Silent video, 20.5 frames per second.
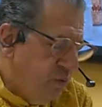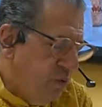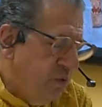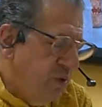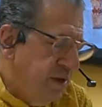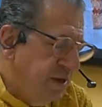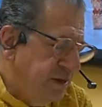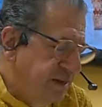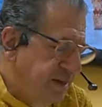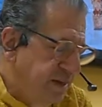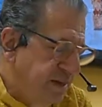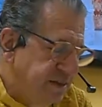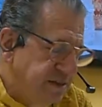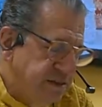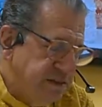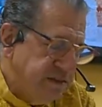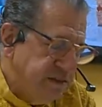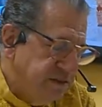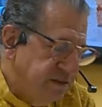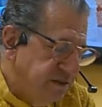point that
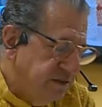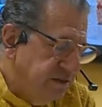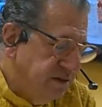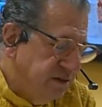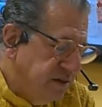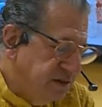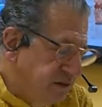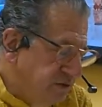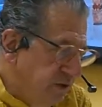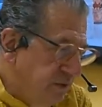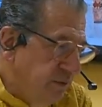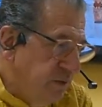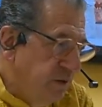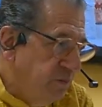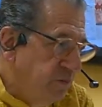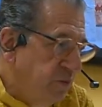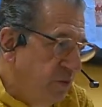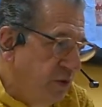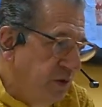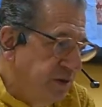is extremely
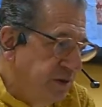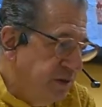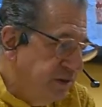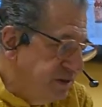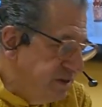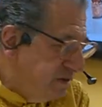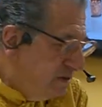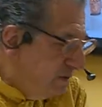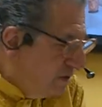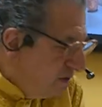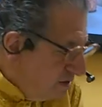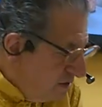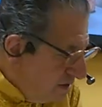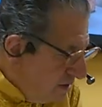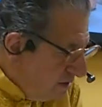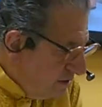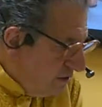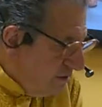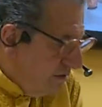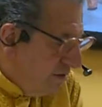important is
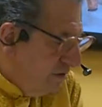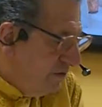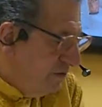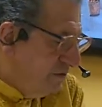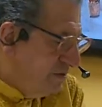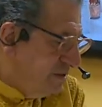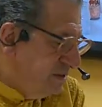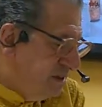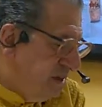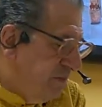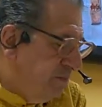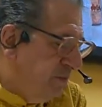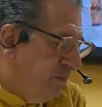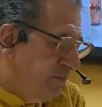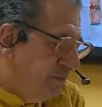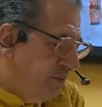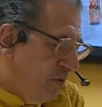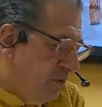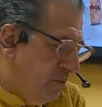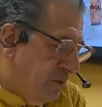this type of
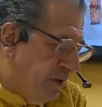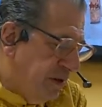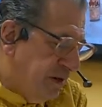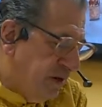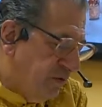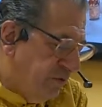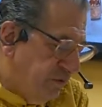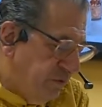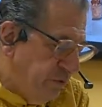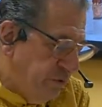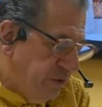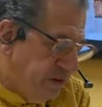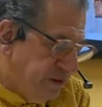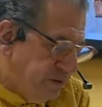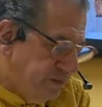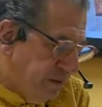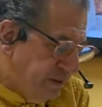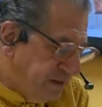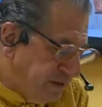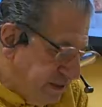probiotic food,
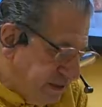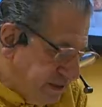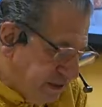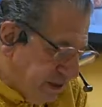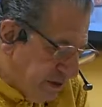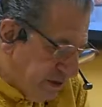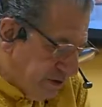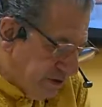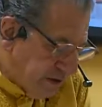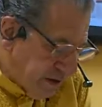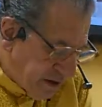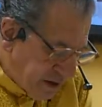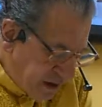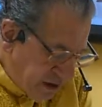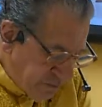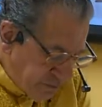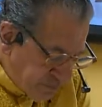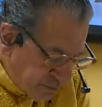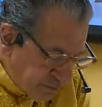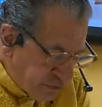especially sauerkraut,
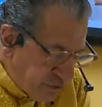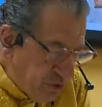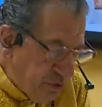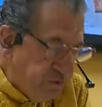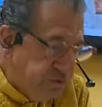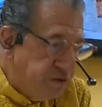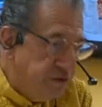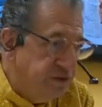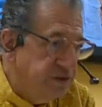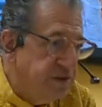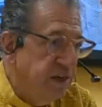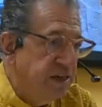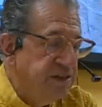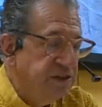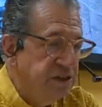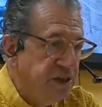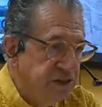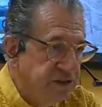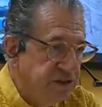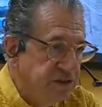improves your
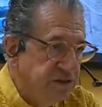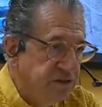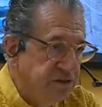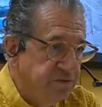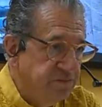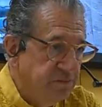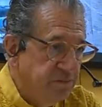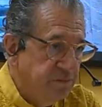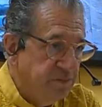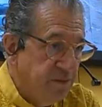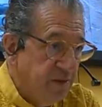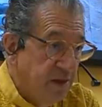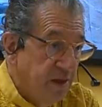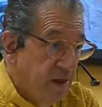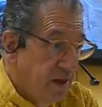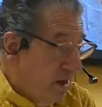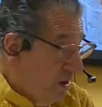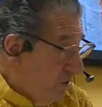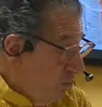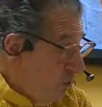digestion.
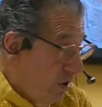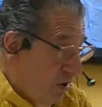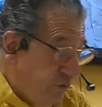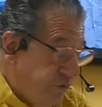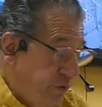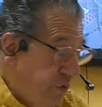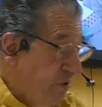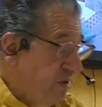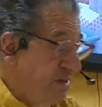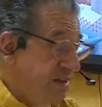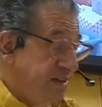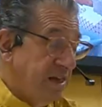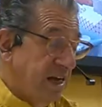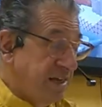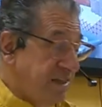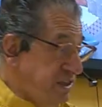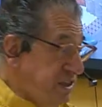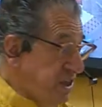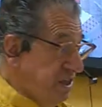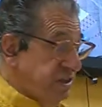Well, if you can
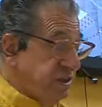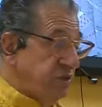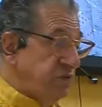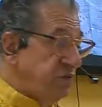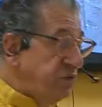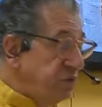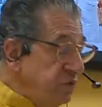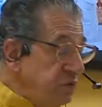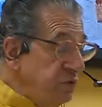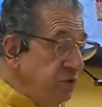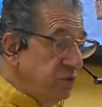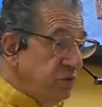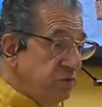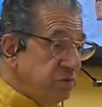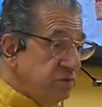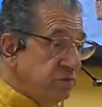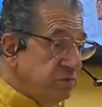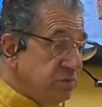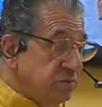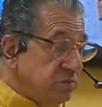digest food,